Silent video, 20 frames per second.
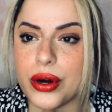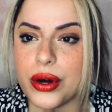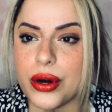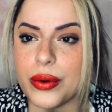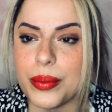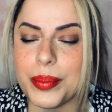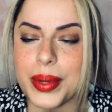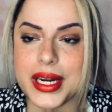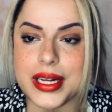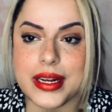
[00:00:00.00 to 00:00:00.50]

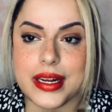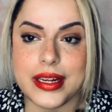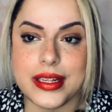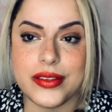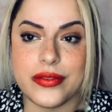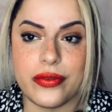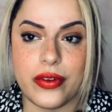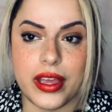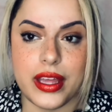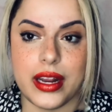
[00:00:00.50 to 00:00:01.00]
but it
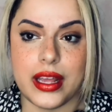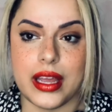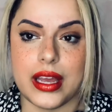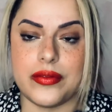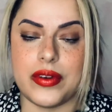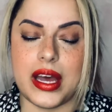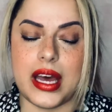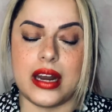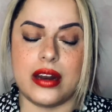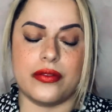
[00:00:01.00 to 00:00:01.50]
is fading.
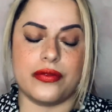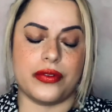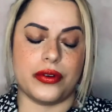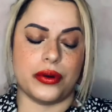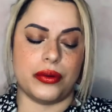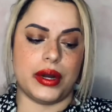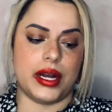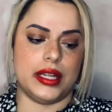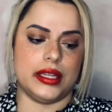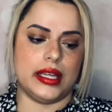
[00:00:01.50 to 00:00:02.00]
I've had it for
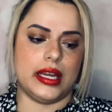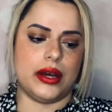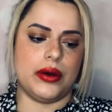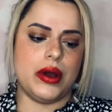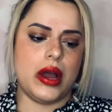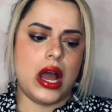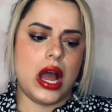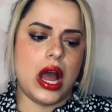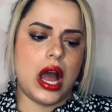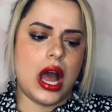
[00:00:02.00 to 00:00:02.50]
a while now.
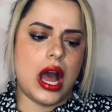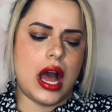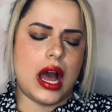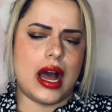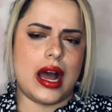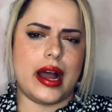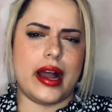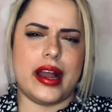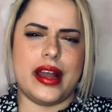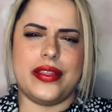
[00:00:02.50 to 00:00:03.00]

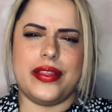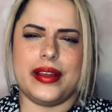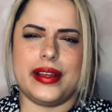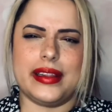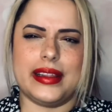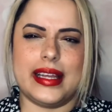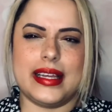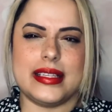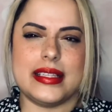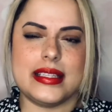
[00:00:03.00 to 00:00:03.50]
I think
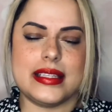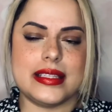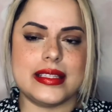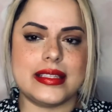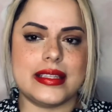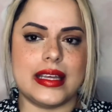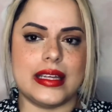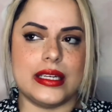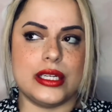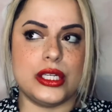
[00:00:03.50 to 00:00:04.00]
less
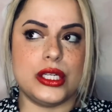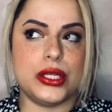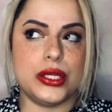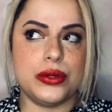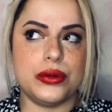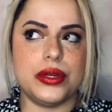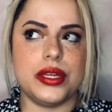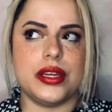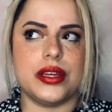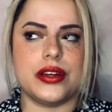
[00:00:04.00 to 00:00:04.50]
than
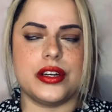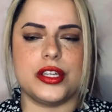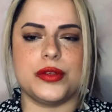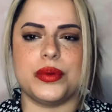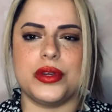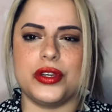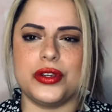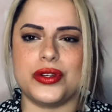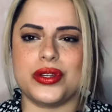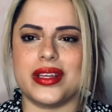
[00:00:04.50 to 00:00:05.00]
2 years,
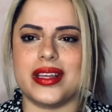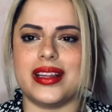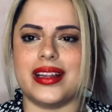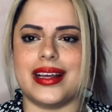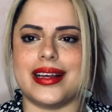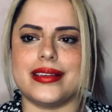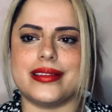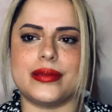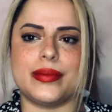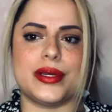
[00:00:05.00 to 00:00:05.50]
but usually it
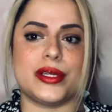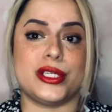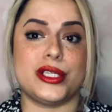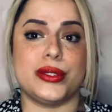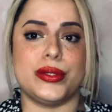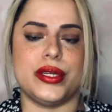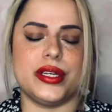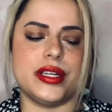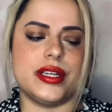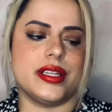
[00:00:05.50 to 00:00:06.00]
lasts about 2
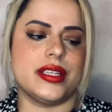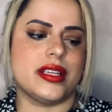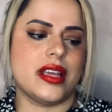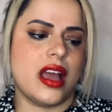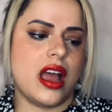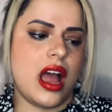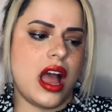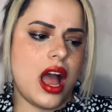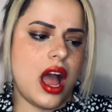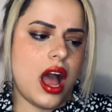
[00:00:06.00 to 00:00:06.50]
years.
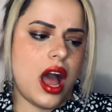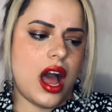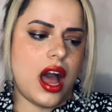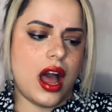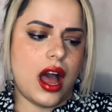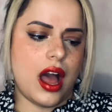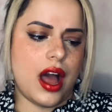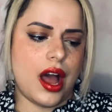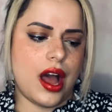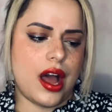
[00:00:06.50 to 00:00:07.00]

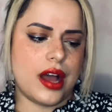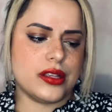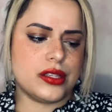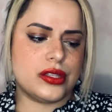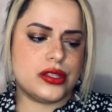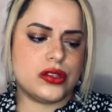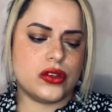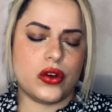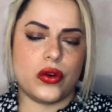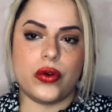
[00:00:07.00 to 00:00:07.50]

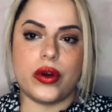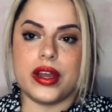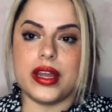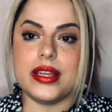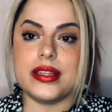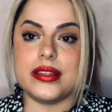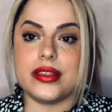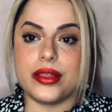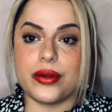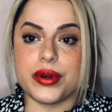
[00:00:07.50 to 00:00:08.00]

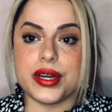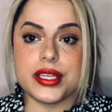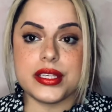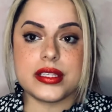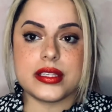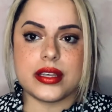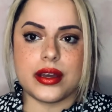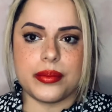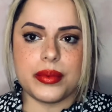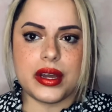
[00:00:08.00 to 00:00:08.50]
There is
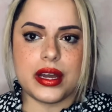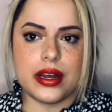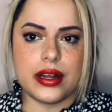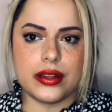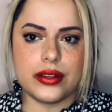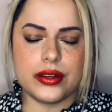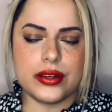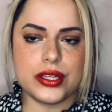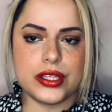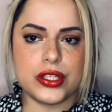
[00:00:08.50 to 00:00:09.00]
some
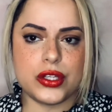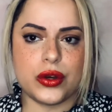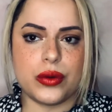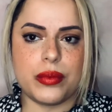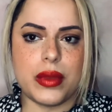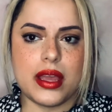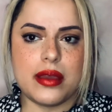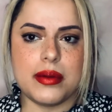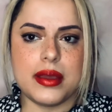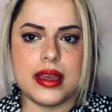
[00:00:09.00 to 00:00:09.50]
color, so
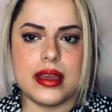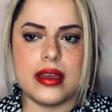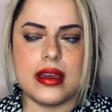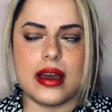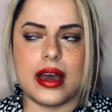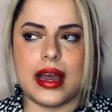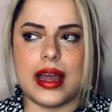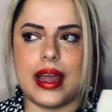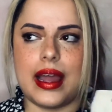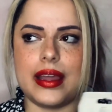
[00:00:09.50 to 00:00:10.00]
maybe
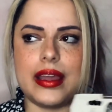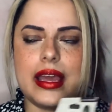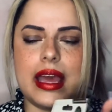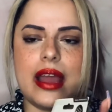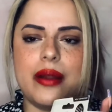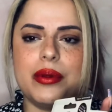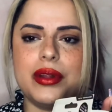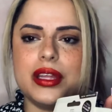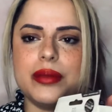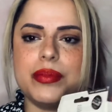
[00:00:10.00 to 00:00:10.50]
I
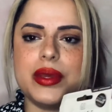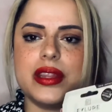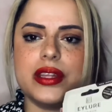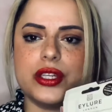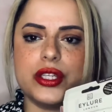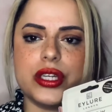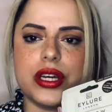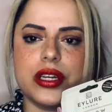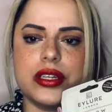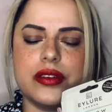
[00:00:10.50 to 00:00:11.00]
can't really be the
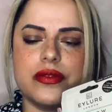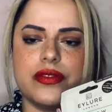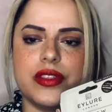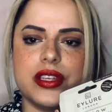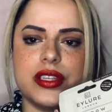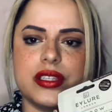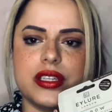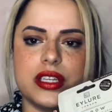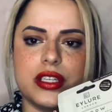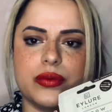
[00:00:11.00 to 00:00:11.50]
judge of the
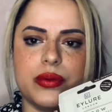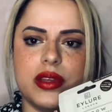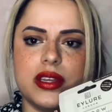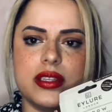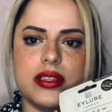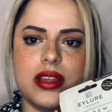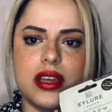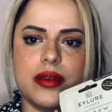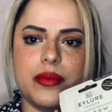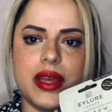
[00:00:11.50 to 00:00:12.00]
6 weeks
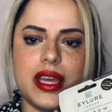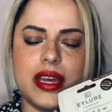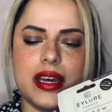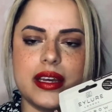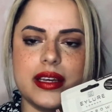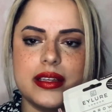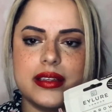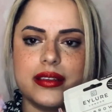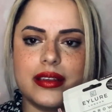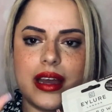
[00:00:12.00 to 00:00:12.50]
thing
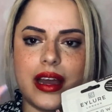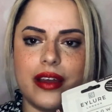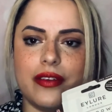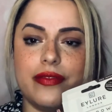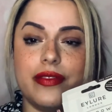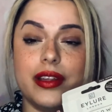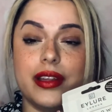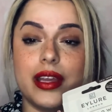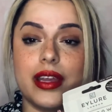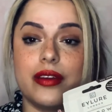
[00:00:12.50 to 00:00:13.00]
because I
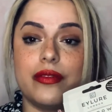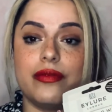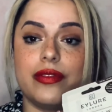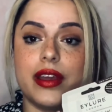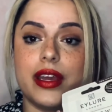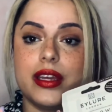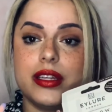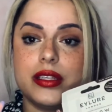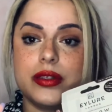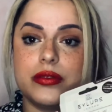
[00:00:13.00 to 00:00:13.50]
feel like it
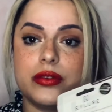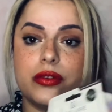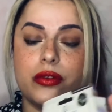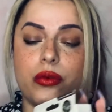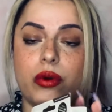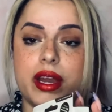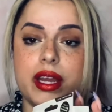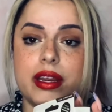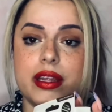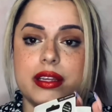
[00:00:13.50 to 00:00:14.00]
fades
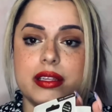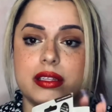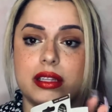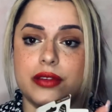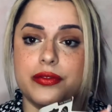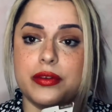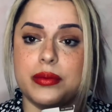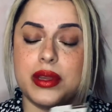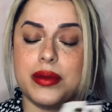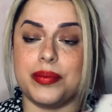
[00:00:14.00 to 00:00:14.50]
quite easily
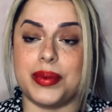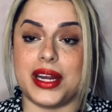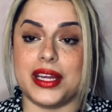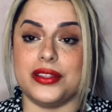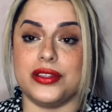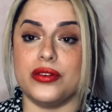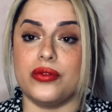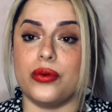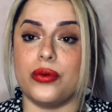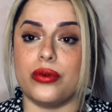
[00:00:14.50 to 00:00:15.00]
for me, but I
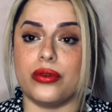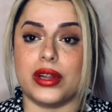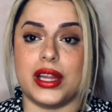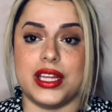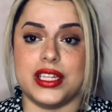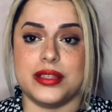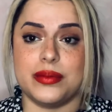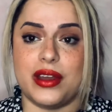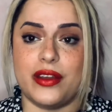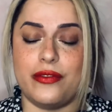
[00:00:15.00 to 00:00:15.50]
do
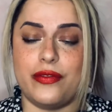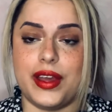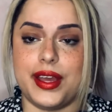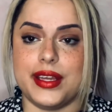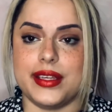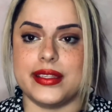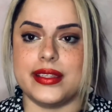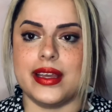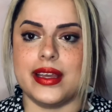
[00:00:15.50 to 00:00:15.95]
cleanse my face